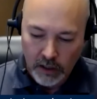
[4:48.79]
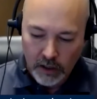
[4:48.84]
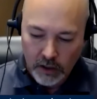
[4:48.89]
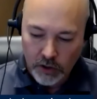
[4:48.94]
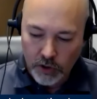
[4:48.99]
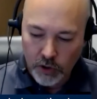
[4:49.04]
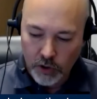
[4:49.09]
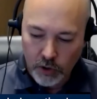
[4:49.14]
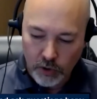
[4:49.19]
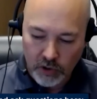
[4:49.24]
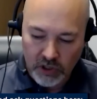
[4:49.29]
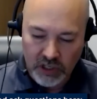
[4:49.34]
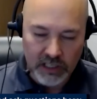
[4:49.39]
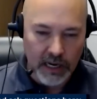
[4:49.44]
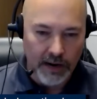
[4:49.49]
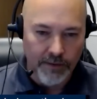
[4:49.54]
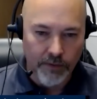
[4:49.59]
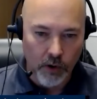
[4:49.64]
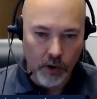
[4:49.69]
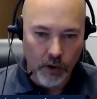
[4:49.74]
do
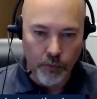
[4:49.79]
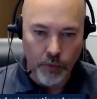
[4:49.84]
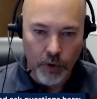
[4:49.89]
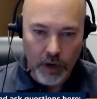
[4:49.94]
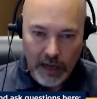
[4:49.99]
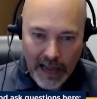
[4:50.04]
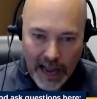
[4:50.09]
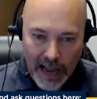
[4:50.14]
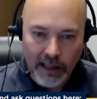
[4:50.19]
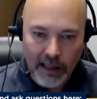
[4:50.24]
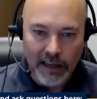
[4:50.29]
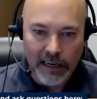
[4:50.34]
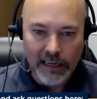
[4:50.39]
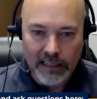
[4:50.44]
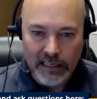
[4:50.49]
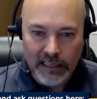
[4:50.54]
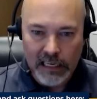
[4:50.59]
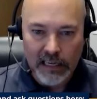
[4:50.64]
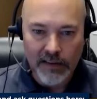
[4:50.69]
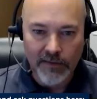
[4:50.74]
several reality
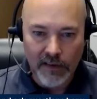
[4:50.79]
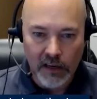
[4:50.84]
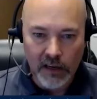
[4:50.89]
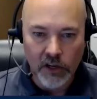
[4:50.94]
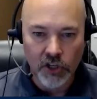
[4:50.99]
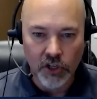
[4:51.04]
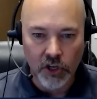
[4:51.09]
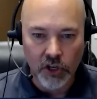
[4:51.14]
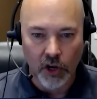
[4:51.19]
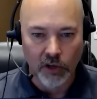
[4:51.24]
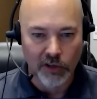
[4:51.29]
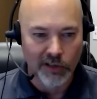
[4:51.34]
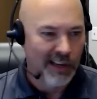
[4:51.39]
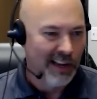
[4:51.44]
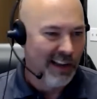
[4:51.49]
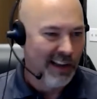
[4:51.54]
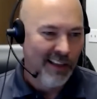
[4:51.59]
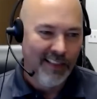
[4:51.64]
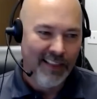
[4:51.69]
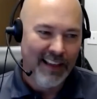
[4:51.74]
TV shows.
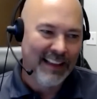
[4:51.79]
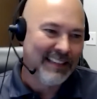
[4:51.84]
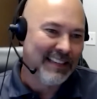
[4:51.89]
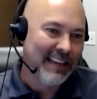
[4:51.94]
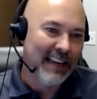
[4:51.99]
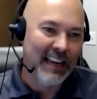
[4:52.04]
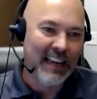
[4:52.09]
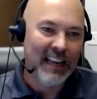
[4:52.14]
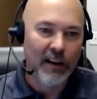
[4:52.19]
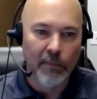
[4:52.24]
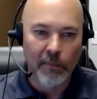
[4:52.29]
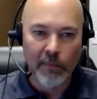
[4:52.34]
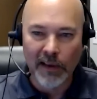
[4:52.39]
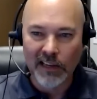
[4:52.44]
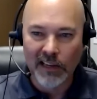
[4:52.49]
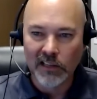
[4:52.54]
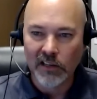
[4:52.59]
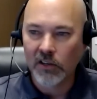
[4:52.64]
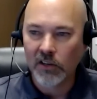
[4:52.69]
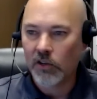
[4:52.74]
That's a hit and
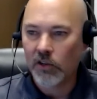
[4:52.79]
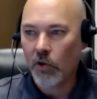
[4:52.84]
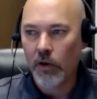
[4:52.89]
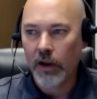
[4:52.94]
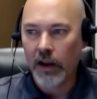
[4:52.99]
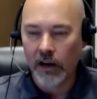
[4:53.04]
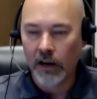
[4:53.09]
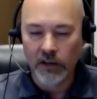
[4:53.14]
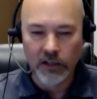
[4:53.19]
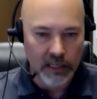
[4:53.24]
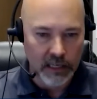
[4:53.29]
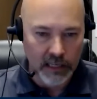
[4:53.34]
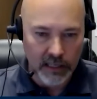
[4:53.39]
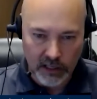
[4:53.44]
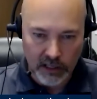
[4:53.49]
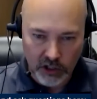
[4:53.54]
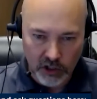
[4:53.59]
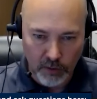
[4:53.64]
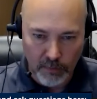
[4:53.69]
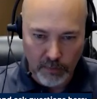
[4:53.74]
miss. There's no guarantee
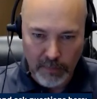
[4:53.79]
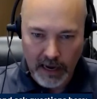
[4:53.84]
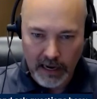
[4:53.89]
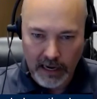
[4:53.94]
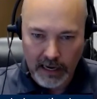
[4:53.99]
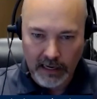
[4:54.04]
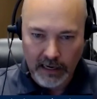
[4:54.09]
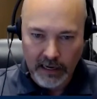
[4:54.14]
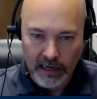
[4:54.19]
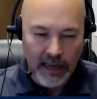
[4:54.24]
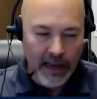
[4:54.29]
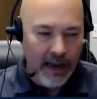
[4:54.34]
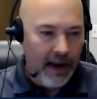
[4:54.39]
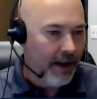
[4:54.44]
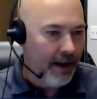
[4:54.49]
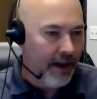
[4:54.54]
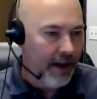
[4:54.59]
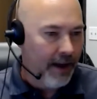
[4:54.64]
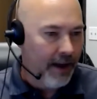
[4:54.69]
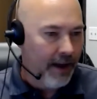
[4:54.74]
that you'll make it.
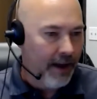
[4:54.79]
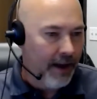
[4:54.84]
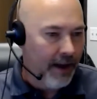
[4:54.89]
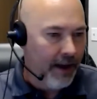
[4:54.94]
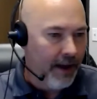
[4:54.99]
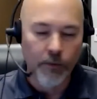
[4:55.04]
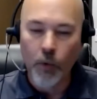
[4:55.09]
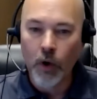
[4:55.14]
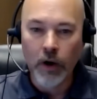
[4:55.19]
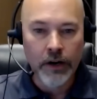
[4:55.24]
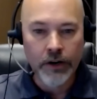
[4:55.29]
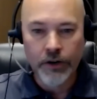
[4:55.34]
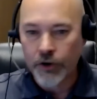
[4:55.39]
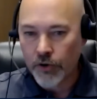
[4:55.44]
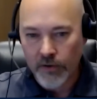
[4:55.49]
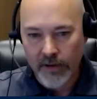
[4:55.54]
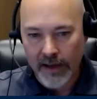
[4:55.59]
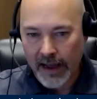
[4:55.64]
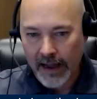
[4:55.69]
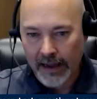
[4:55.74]
And I don't even want to
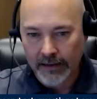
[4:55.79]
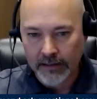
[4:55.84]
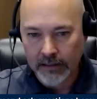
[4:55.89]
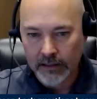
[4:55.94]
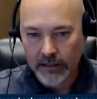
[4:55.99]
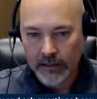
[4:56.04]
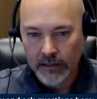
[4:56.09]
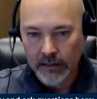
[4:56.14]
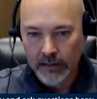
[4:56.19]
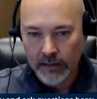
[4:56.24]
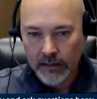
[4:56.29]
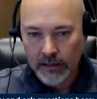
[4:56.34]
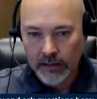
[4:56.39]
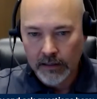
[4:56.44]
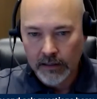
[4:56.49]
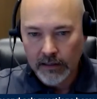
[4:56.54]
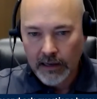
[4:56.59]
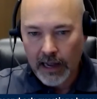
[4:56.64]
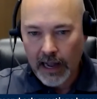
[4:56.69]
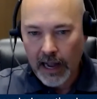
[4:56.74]
do that.
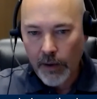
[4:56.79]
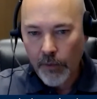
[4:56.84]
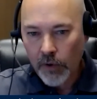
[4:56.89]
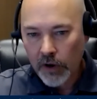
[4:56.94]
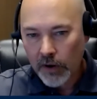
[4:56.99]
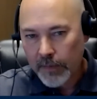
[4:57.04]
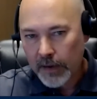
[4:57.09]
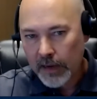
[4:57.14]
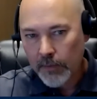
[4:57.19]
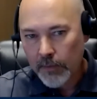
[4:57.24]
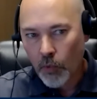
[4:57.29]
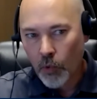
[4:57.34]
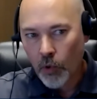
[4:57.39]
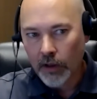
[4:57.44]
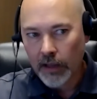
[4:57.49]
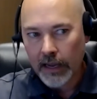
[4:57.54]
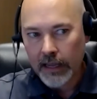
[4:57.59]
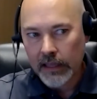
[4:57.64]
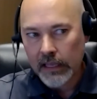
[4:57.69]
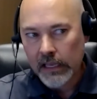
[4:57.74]
I want to be more
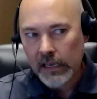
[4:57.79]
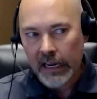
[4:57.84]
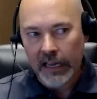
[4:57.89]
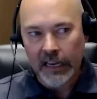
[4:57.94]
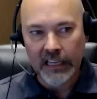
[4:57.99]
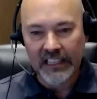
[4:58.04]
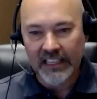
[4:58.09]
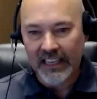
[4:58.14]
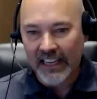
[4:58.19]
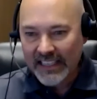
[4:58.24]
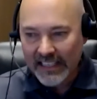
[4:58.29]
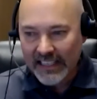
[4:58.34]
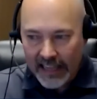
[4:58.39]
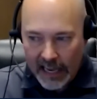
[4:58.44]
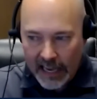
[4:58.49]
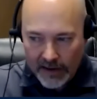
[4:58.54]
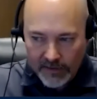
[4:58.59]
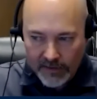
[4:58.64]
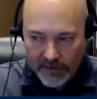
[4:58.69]
like the United States Navy